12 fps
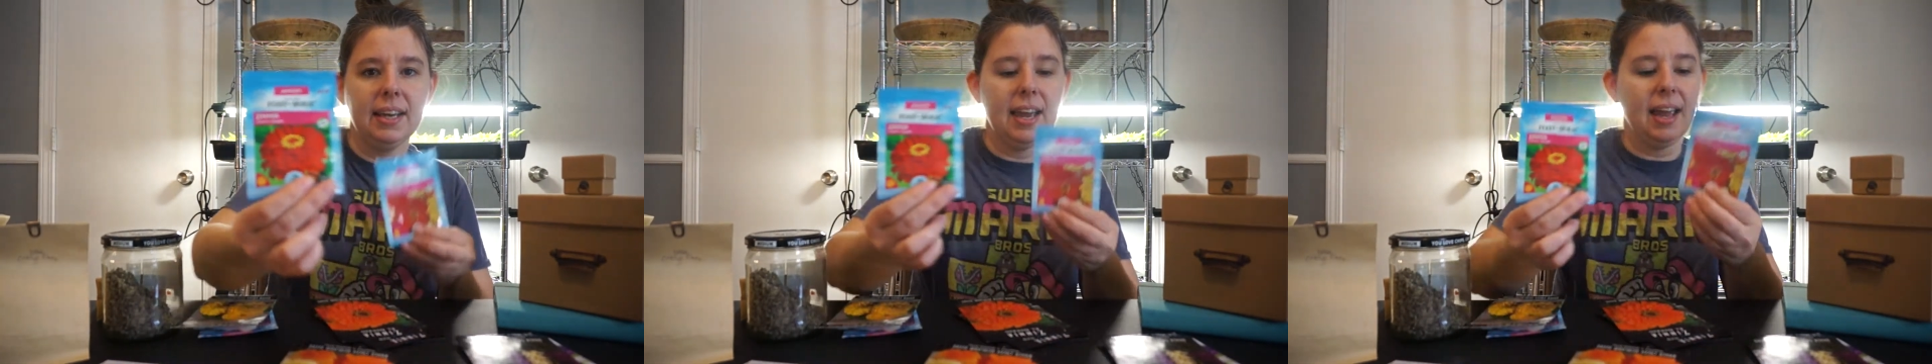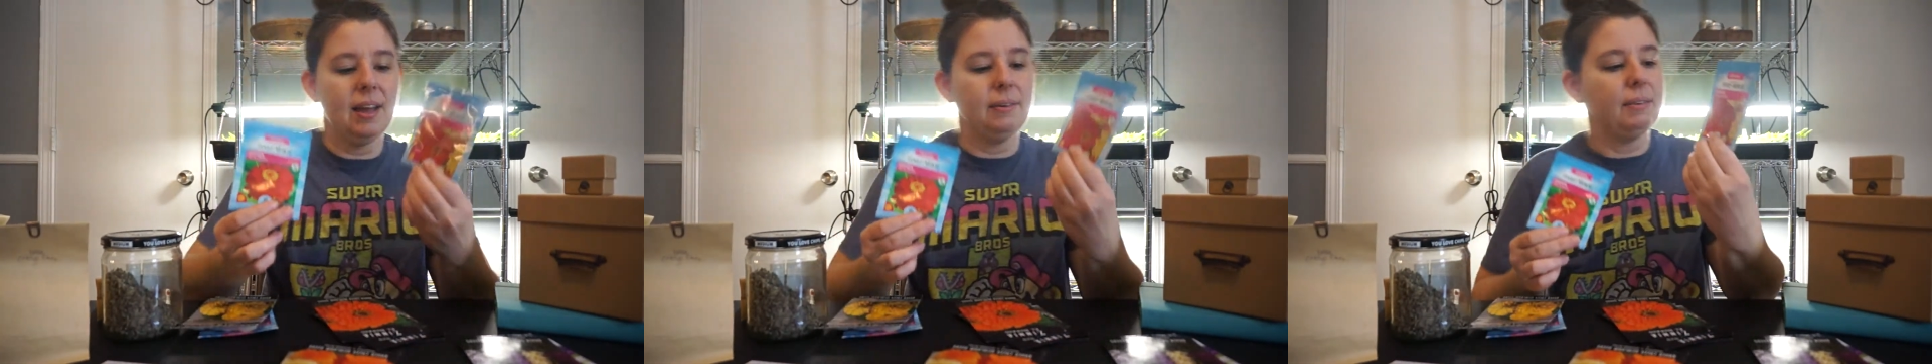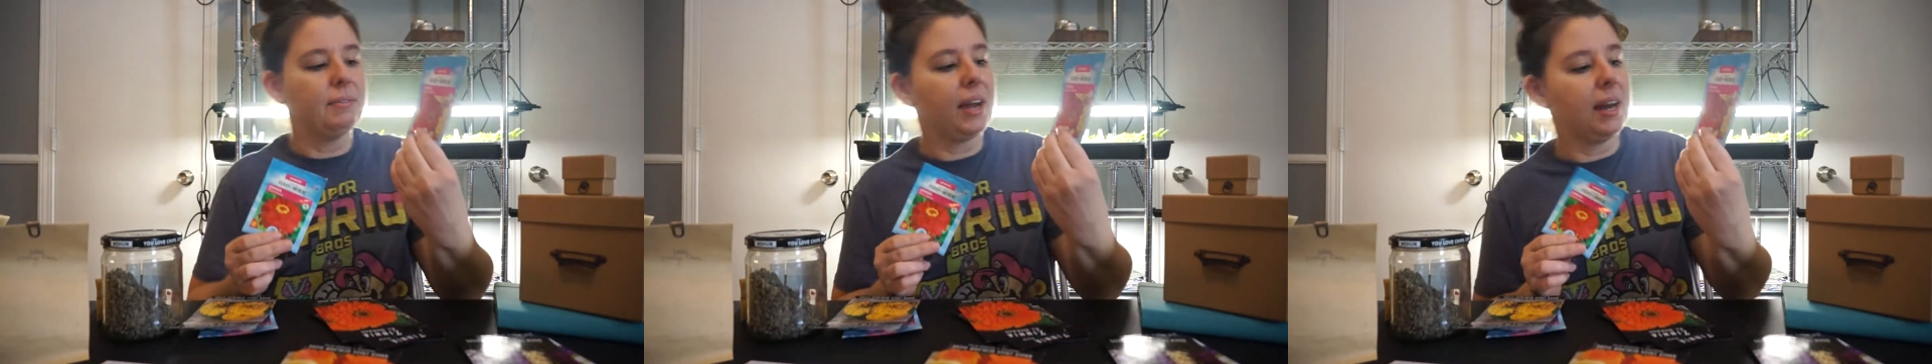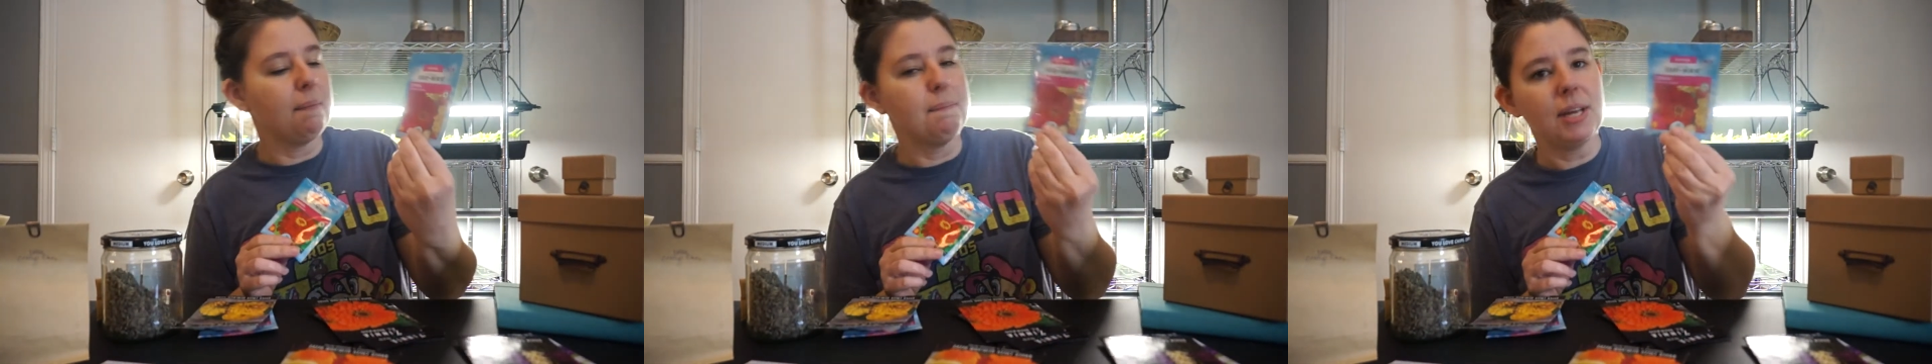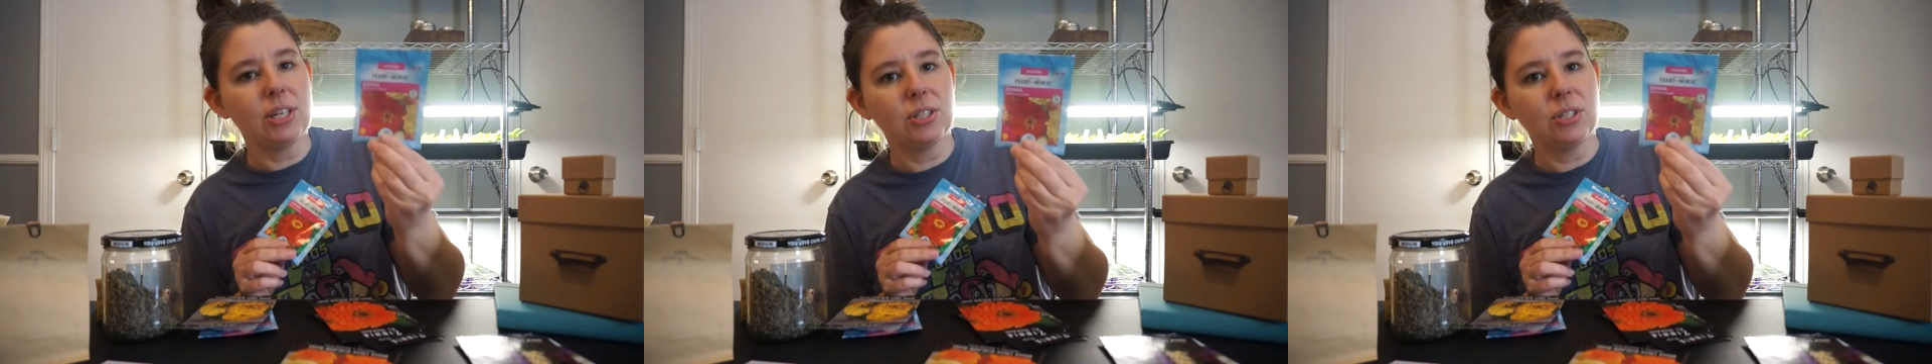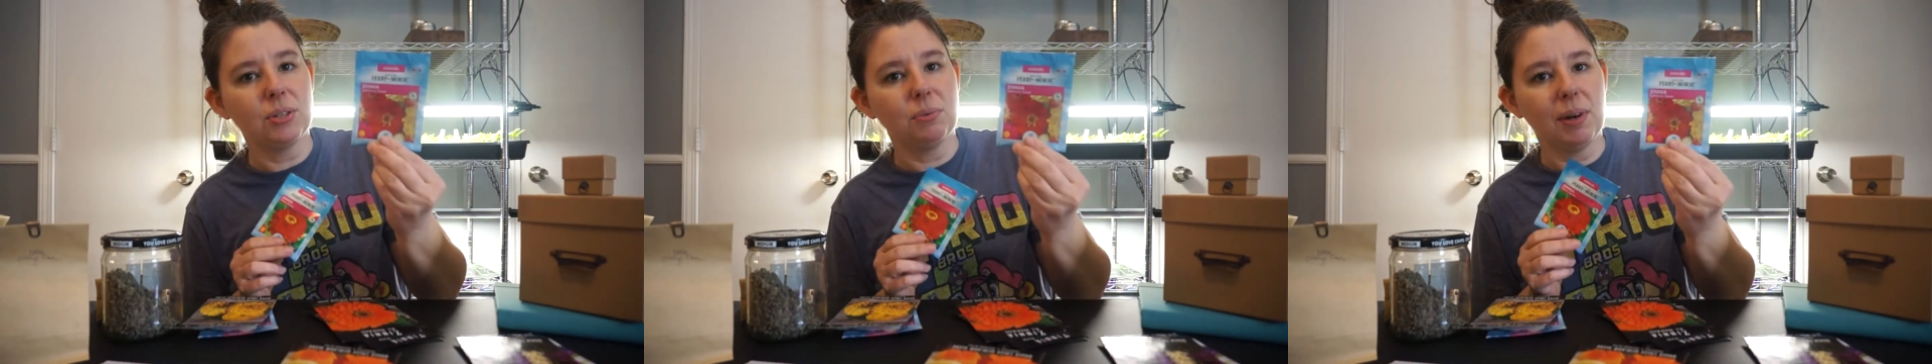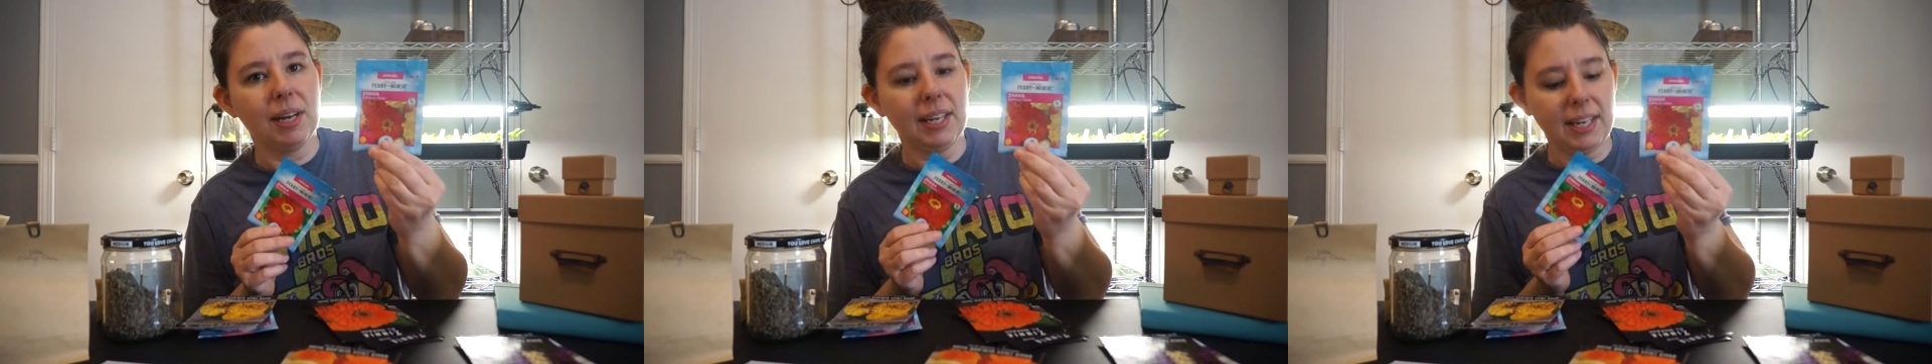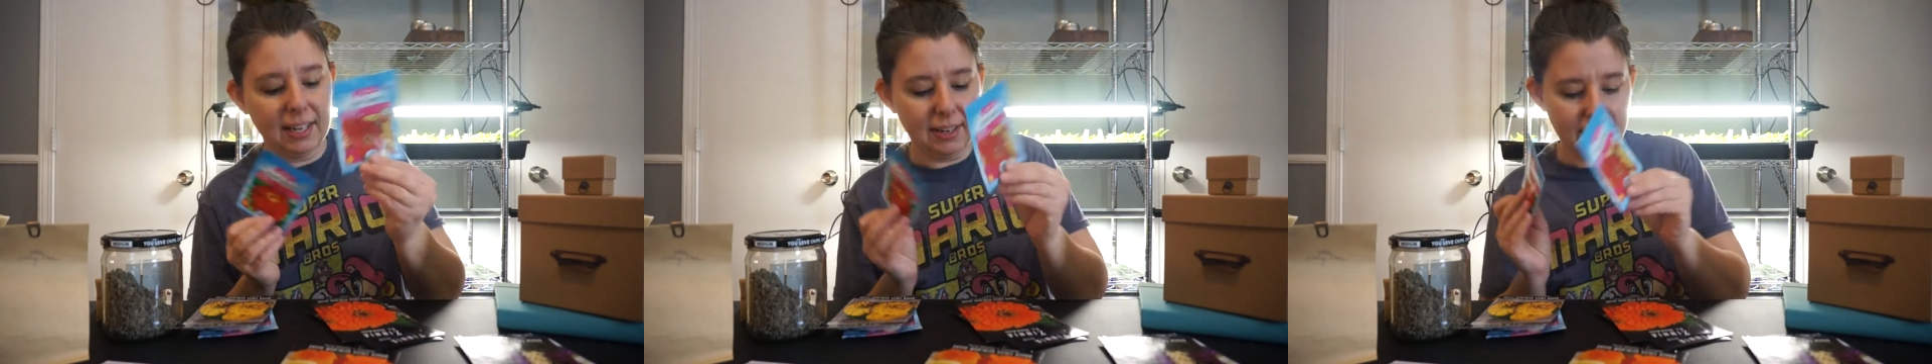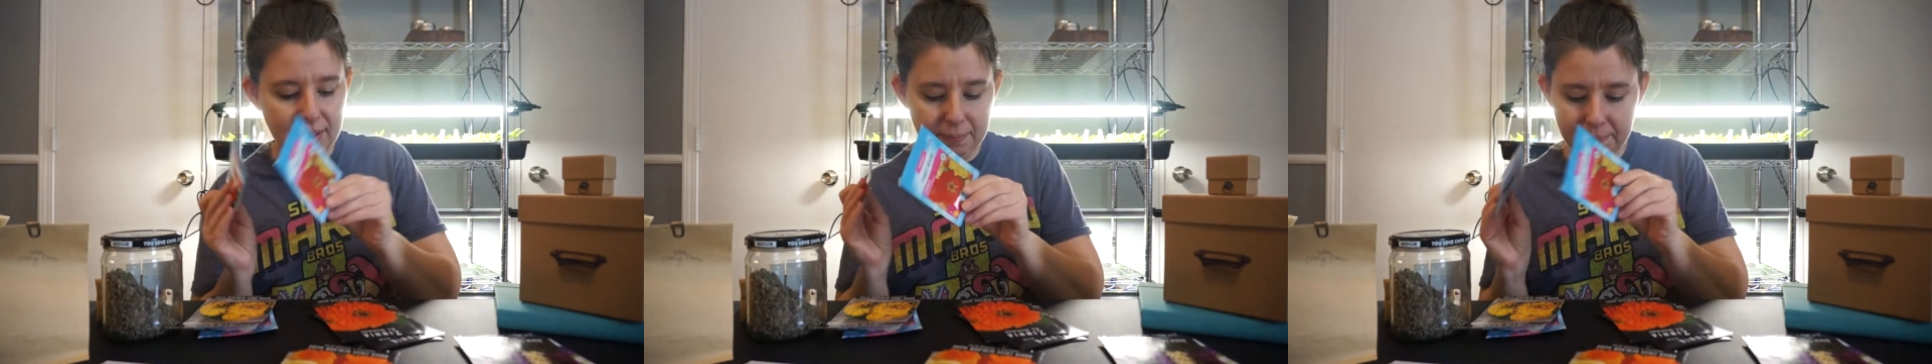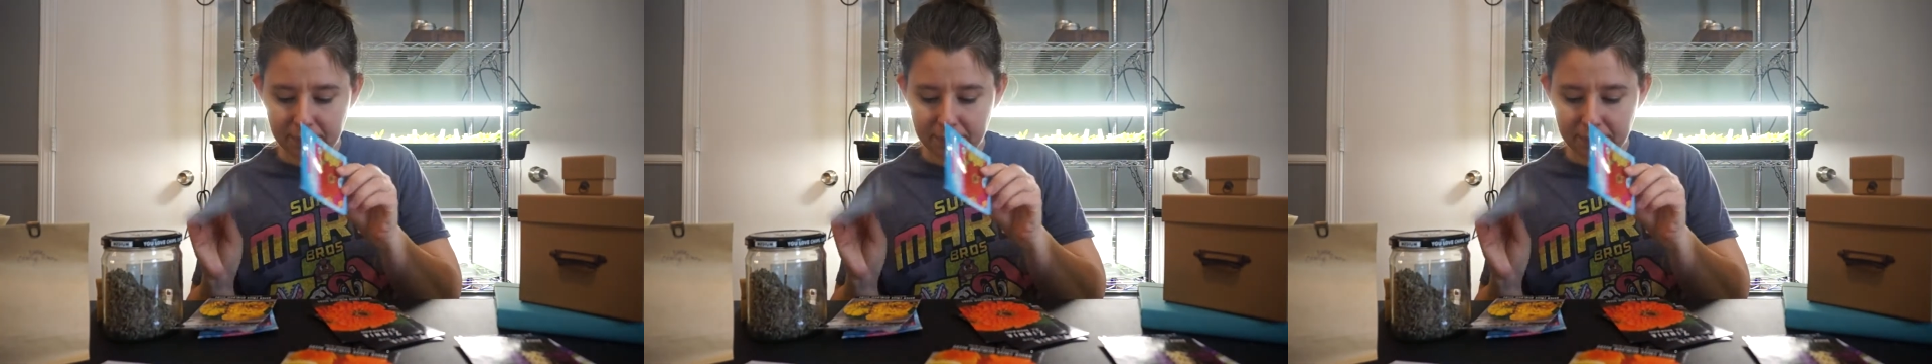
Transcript: and we've got a mixture one here.